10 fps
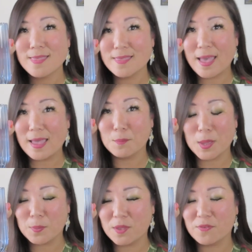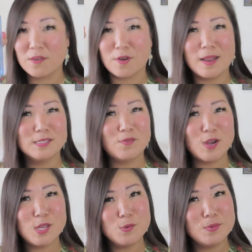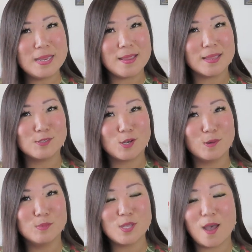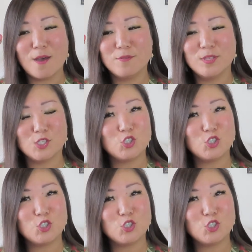that might be a favorite. And it's very unique in terms of the